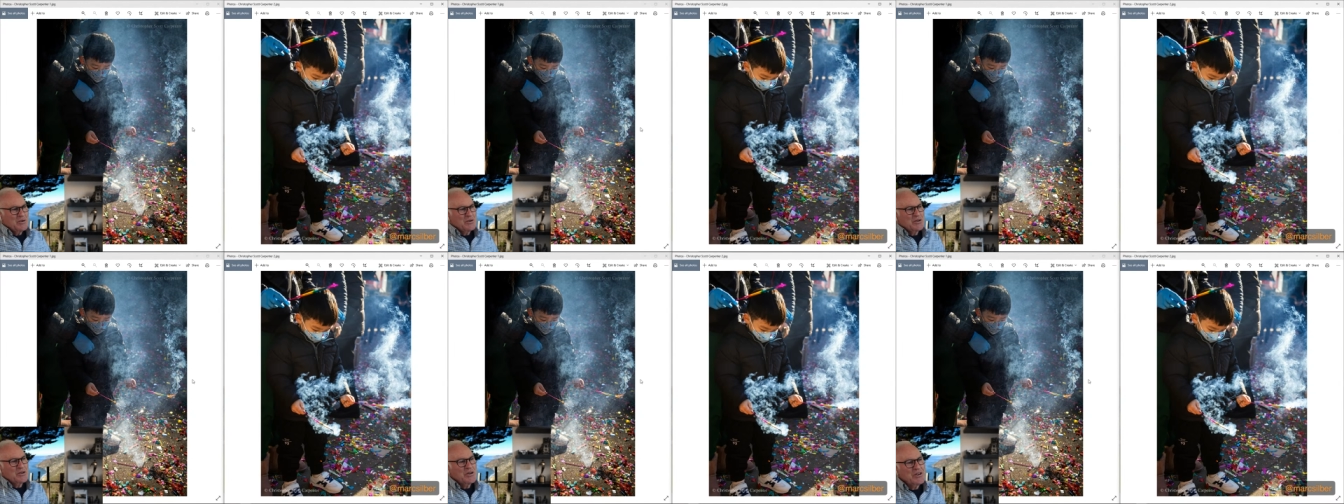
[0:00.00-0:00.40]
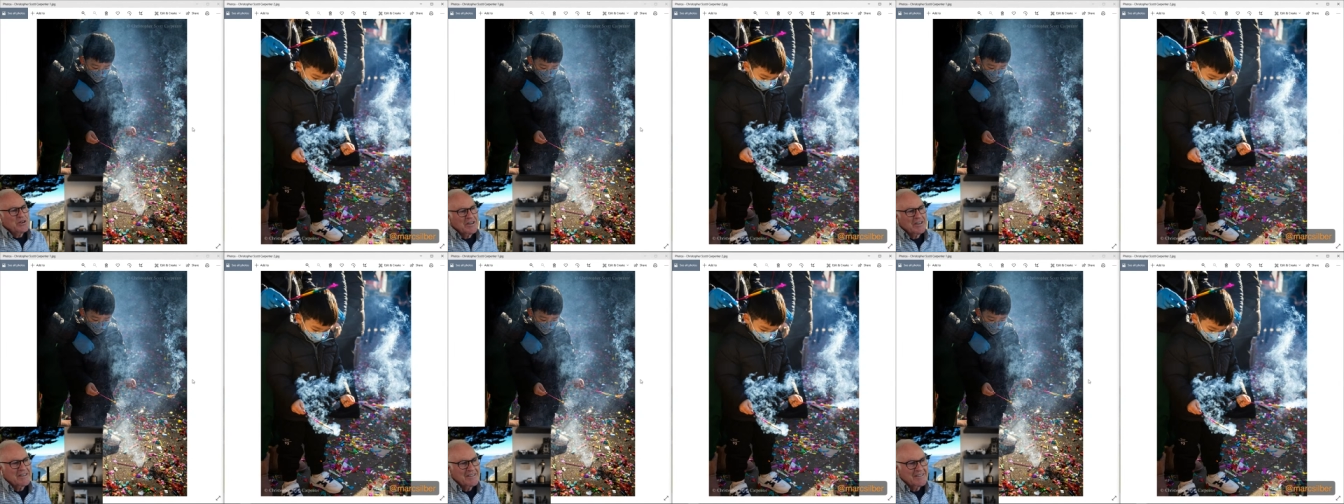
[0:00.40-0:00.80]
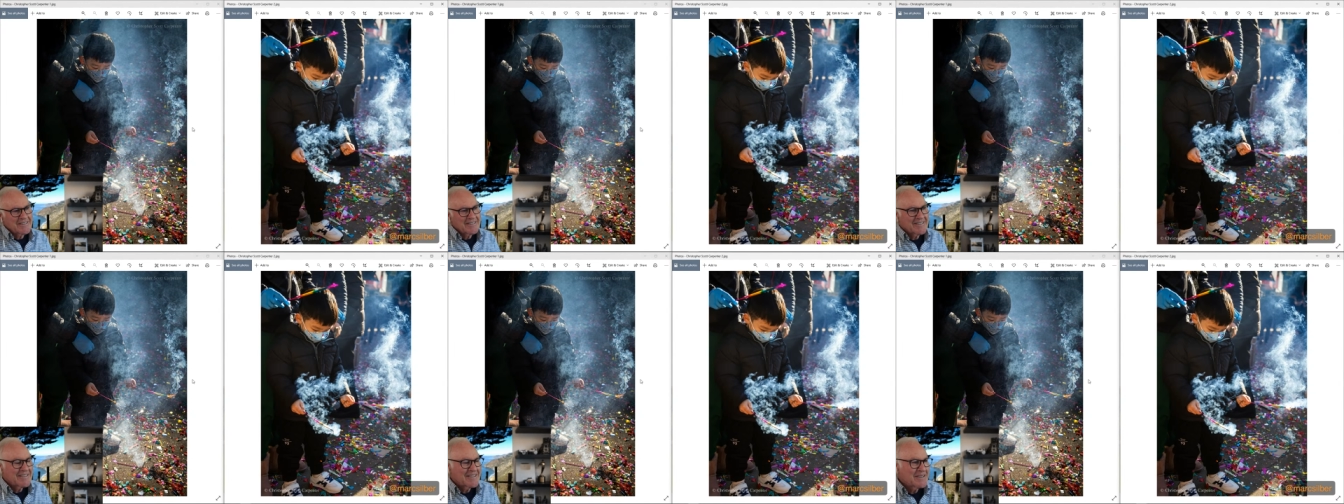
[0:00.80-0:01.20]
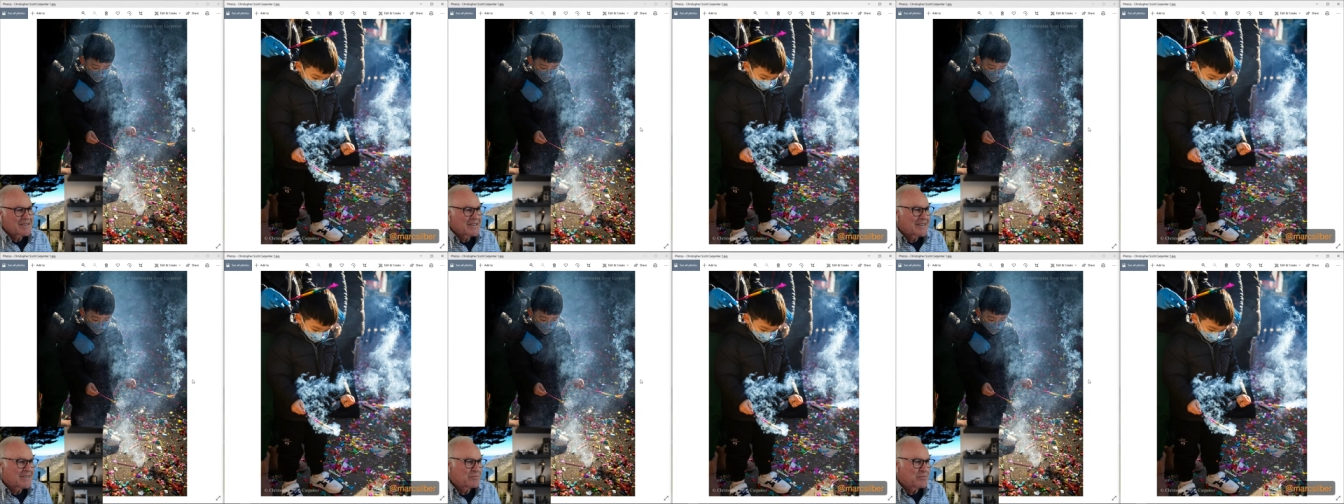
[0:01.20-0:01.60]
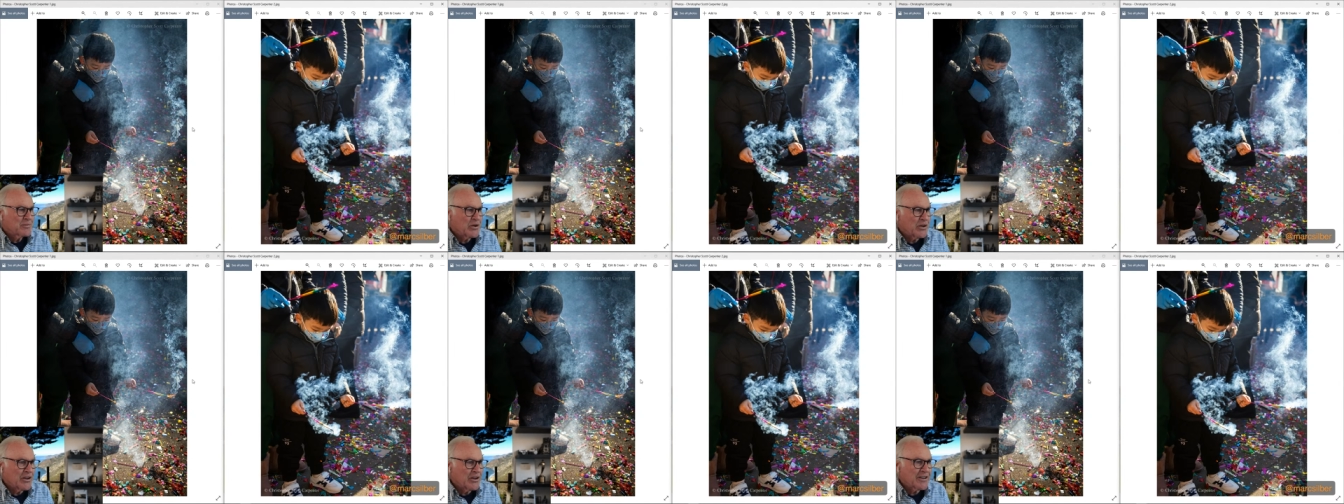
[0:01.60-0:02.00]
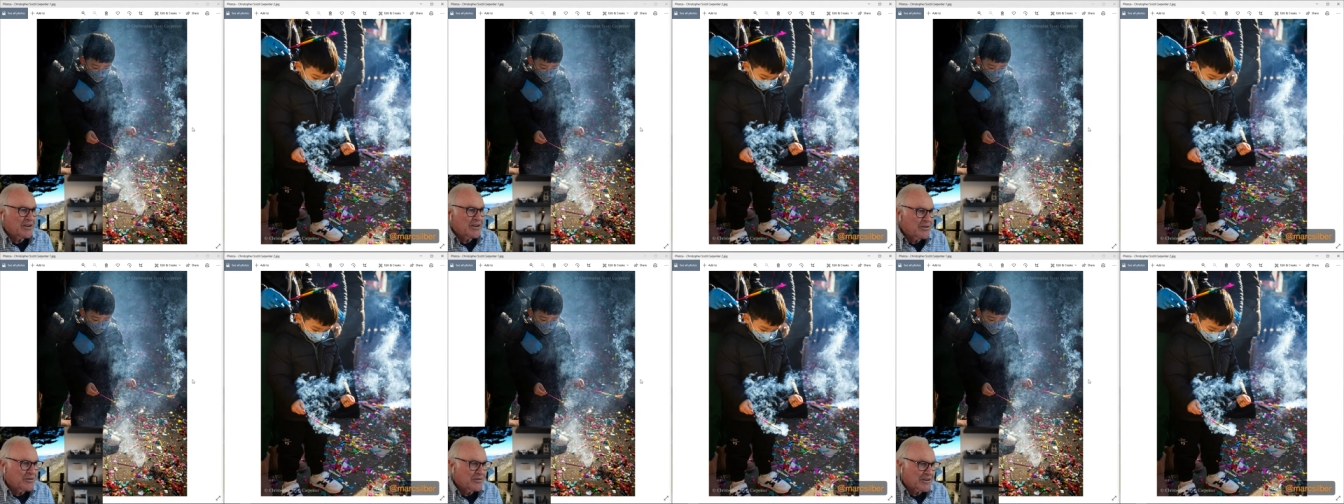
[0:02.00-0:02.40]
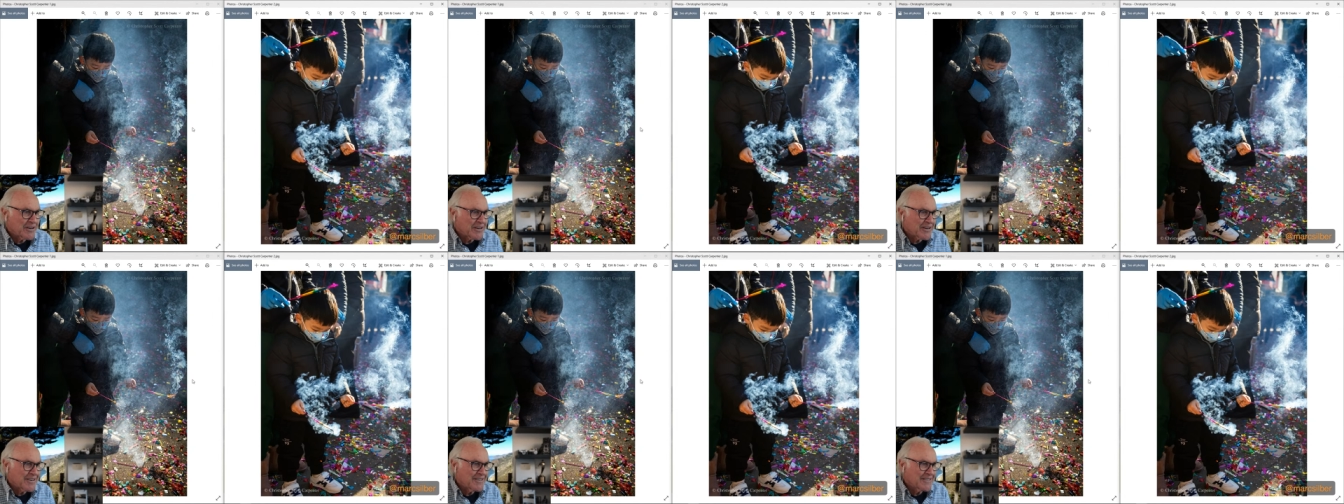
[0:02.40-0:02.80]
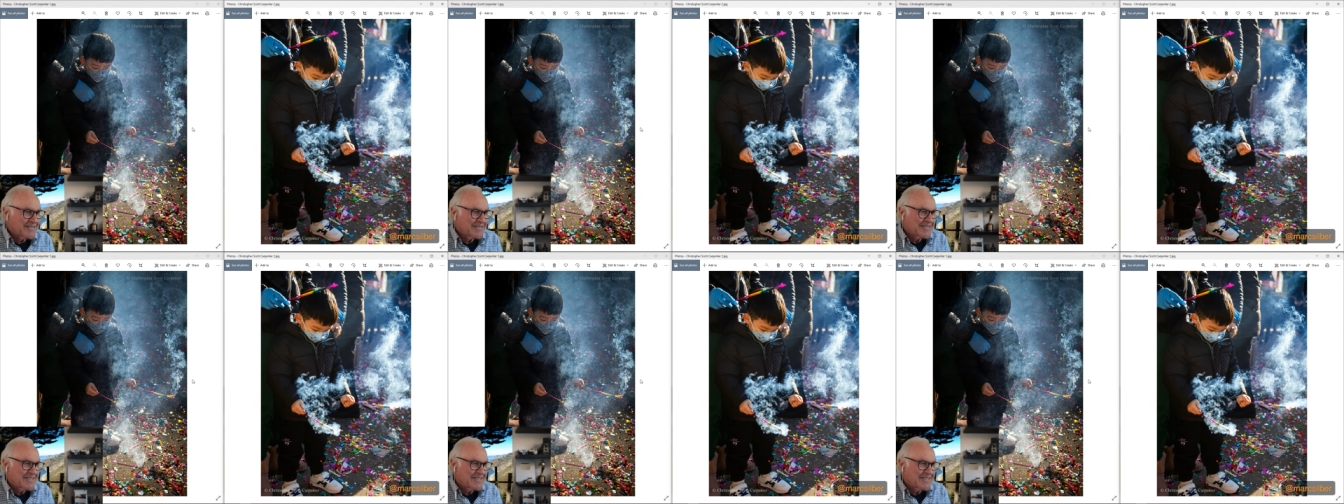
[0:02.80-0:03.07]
you could pull over